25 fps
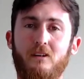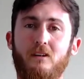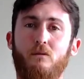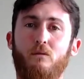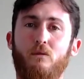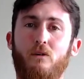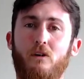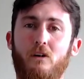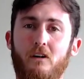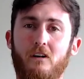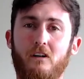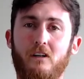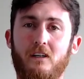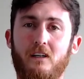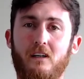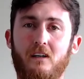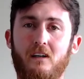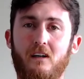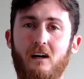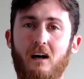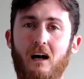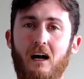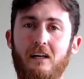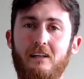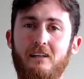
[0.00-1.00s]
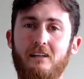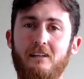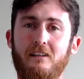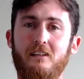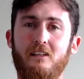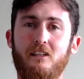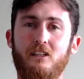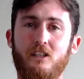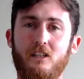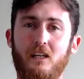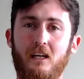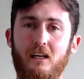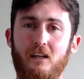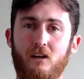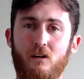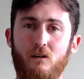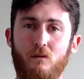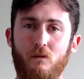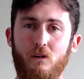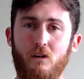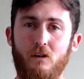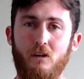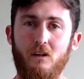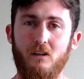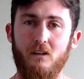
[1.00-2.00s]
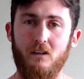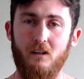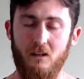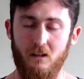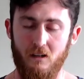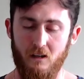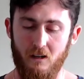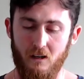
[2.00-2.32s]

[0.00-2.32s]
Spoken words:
the work. I did the shadow work.